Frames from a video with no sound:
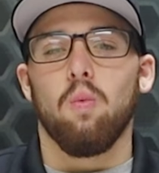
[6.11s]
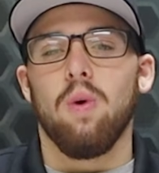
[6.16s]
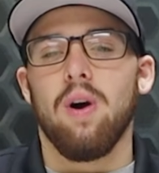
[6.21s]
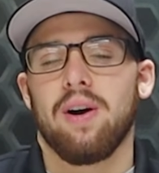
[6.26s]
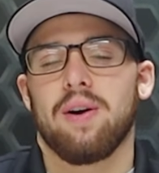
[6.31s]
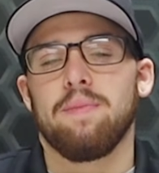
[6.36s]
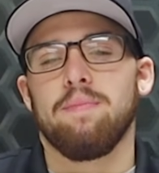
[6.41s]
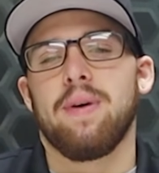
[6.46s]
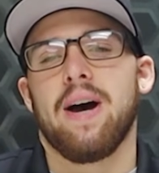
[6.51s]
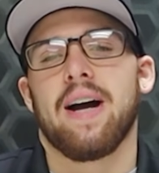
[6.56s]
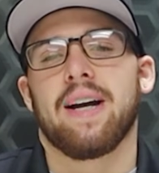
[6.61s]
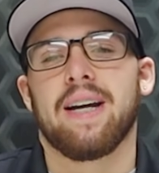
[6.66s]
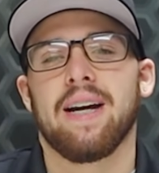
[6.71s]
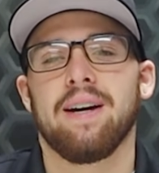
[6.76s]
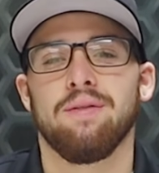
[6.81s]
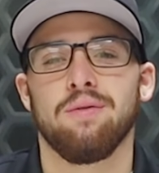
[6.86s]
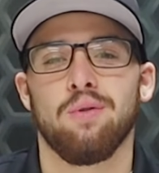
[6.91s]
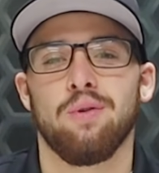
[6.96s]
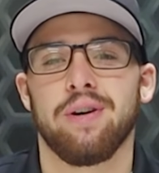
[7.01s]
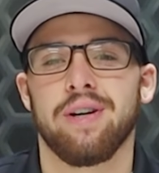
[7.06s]
Welcome back
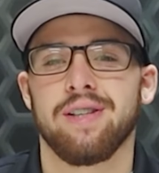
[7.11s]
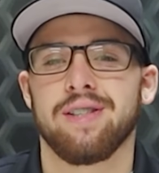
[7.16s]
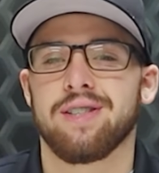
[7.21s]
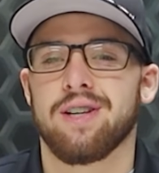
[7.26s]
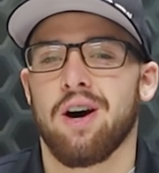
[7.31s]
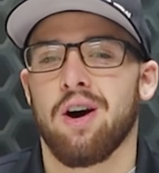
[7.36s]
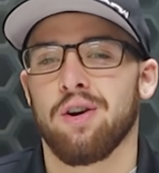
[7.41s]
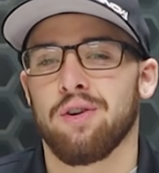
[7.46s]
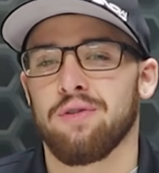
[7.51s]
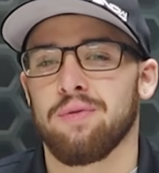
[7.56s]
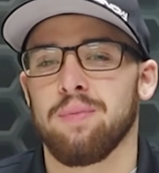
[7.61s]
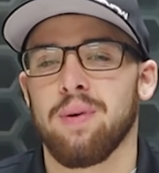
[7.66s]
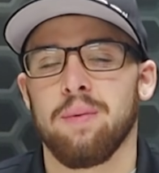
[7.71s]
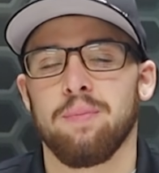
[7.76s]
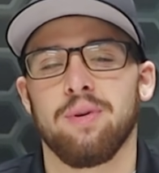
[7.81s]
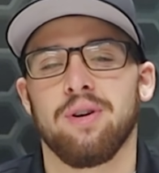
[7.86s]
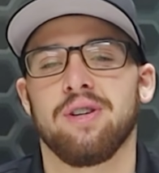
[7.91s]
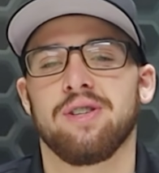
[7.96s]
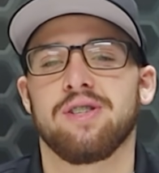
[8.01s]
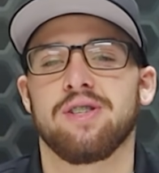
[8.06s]
everyone, it's Connor from
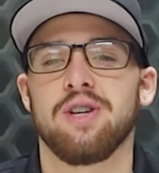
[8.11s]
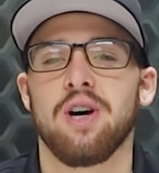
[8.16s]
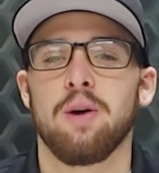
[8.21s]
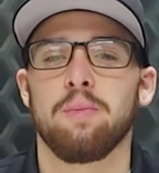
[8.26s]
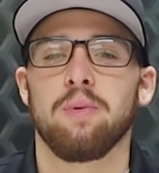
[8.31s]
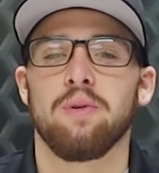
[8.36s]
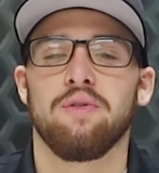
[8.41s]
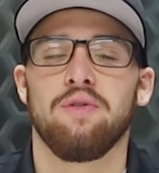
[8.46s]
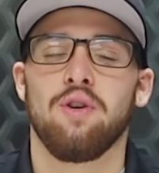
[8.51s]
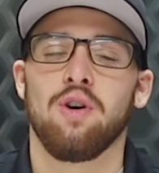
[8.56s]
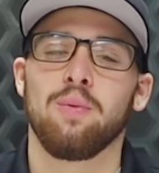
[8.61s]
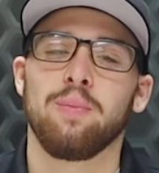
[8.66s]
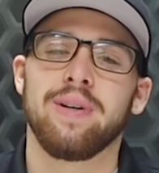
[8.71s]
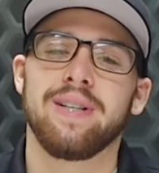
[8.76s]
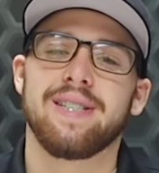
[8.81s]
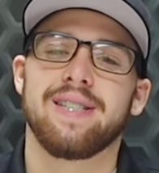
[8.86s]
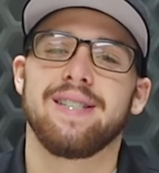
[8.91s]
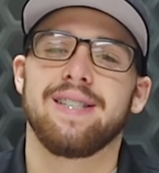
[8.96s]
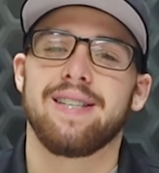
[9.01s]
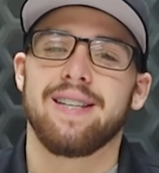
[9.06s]
up here at Snow
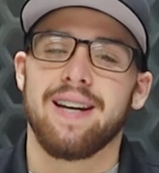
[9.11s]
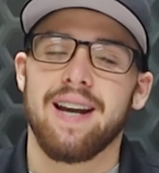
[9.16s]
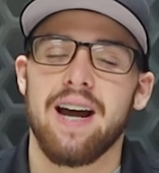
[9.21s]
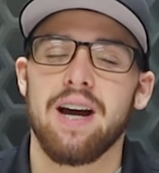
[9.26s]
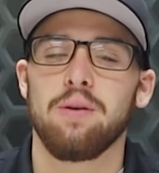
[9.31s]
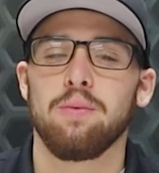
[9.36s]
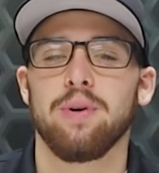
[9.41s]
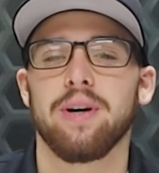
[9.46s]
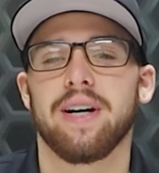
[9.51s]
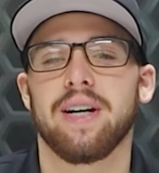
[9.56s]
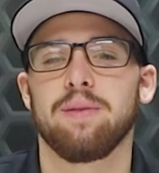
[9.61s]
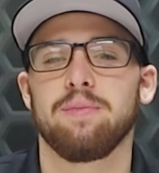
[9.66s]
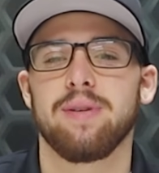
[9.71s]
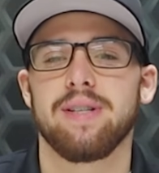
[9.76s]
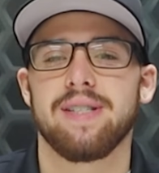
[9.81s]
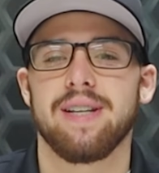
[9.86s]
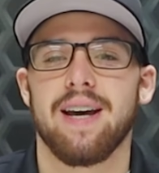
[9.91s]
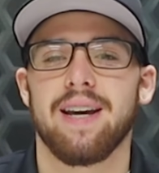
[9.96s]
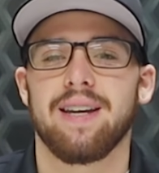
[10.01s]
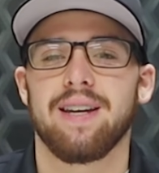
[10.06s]
Performance, and today we're going to
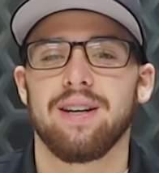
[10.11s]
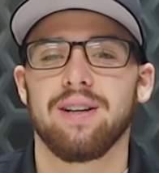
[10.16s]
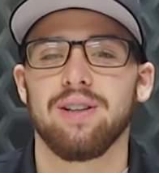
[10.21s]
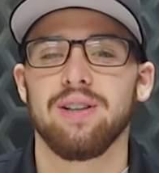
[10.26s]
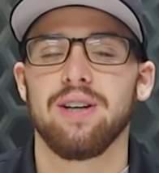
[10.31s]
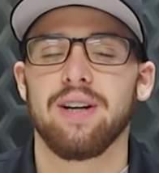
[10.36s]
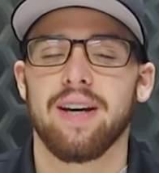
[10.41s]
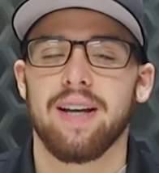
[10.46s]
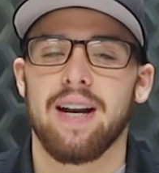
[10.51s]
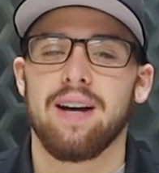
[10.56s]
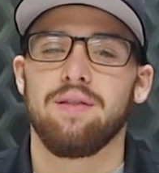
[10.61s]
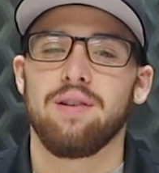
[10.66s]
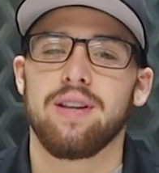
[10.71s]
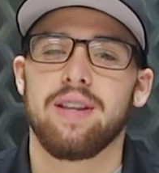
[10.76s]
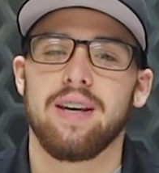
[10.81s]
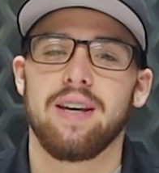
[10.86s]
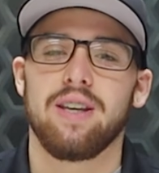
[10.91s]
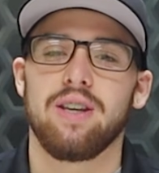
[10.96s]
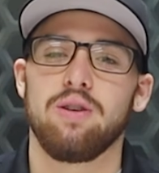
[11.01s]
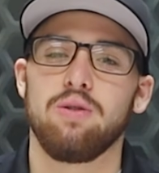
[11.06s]
be taking a look at
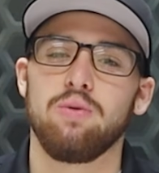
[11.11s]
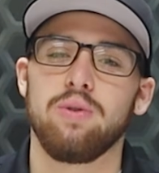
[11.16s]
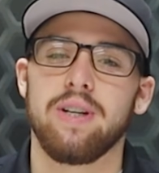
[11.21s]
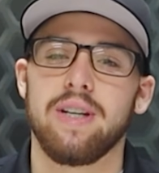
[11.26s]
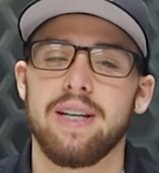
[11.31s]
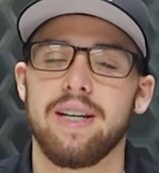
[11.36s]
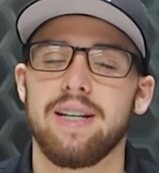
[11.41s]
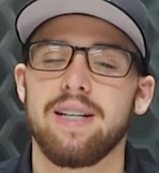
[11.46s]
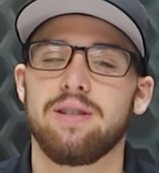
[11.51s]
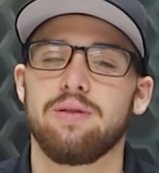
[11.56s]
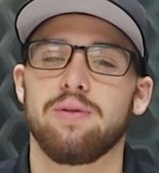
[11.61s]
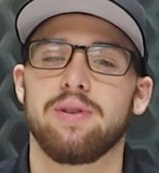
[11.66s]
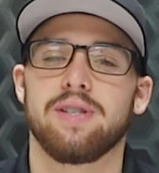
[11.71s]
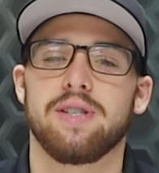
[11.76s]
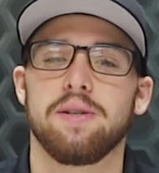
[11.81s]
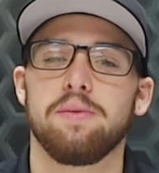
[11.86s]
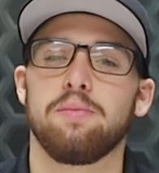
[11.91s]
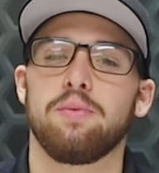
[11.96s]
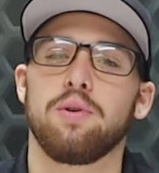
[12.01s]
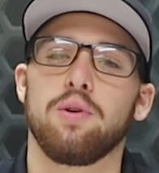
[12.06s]
everything you need to
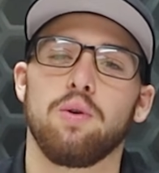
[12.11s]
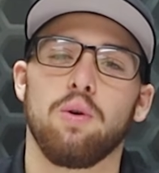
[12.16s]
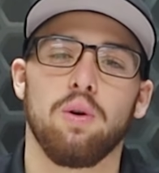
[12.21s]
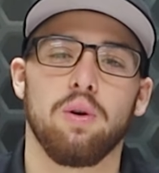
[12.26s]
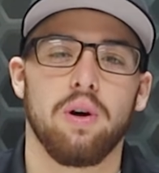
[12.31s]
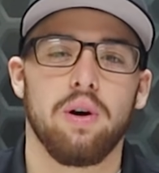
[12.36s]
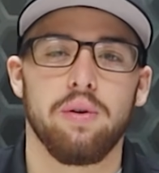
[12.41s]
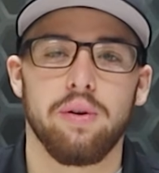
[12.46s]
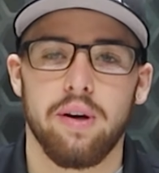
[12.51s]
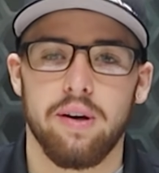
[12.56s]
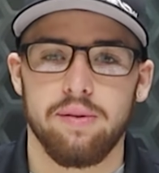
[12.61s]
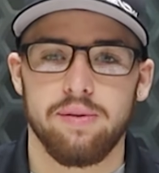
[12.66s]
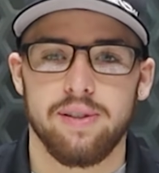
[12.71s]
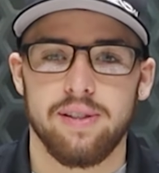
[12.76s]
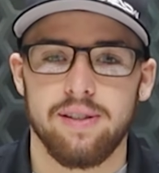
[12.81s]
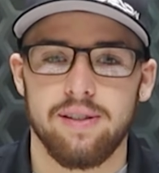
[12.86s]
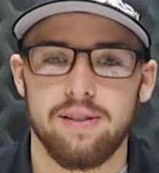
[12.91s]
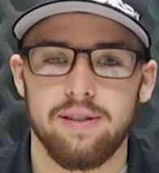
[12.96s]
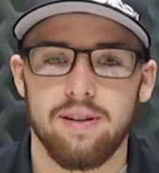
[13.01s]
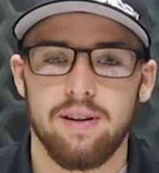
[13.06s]
assemble your own
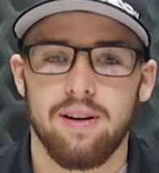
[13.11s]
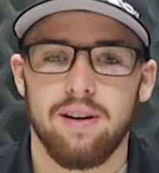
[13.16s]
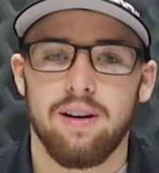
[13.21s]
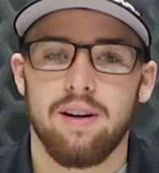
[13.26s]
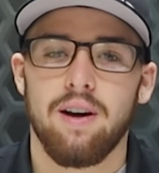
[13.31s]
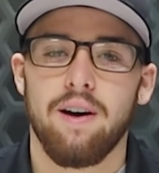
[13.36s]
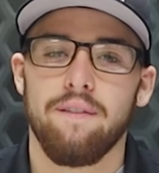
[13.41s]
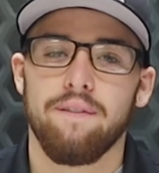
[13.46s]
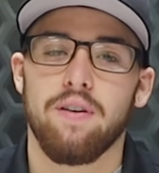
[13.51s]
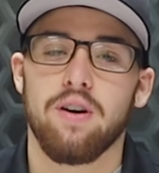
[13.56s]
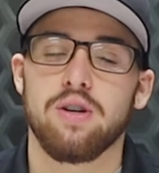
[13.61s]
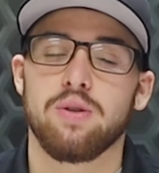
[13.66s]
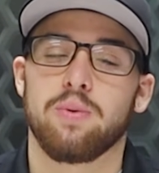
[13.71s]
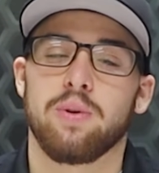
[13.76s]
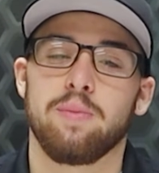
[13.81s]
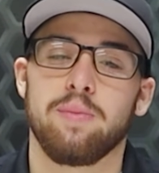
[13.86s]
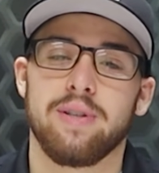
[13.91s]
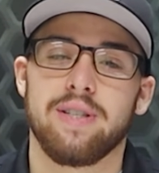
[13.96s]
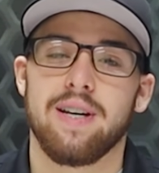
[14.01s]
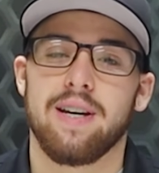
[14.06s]
hoses. First,
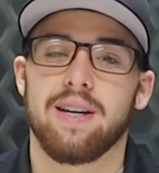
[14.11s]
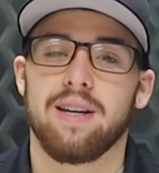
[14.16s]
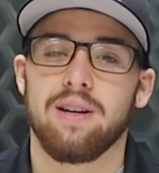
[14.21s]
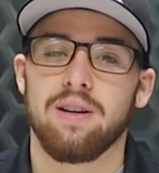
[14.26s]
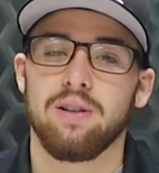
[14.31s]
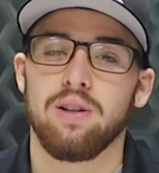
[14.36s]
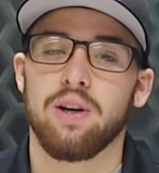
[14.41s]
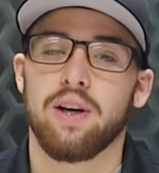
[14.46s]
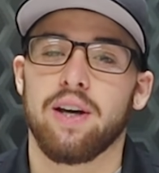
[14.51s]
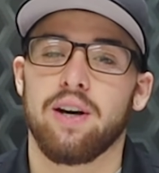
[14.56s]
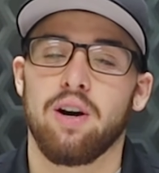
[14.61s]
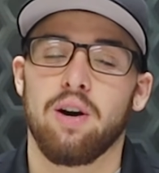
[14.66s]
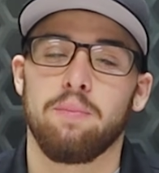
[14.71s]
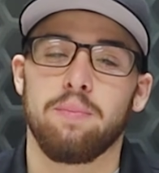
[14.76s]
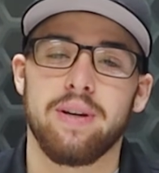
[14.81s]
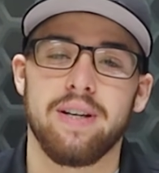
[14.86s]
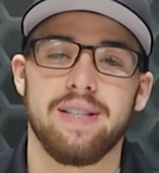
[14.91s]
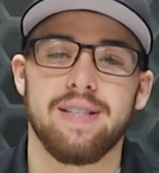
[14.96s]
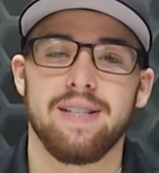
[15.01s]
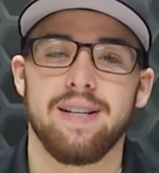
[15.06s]
we're going to be taking a look at our
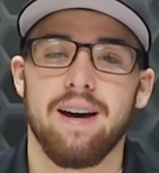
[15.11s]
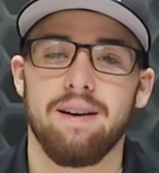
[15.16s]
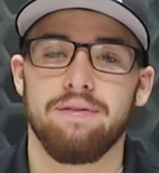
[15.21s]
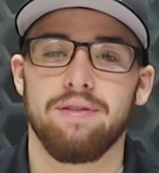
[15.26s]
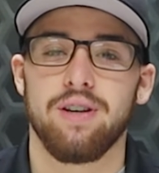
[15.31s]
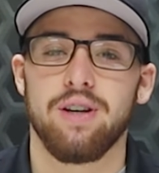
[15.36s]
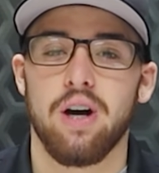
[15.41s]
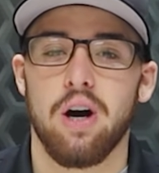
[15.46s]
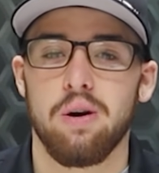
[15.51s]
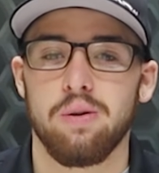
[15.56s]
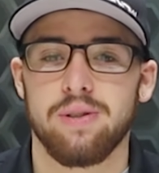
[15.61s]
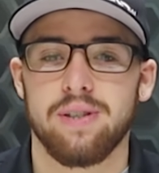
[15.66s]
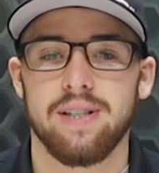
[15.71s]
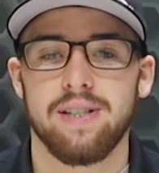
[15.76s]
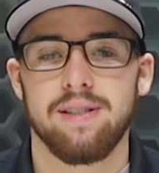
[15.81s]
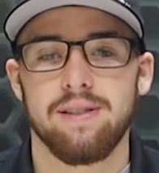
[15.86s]
Ptfe hose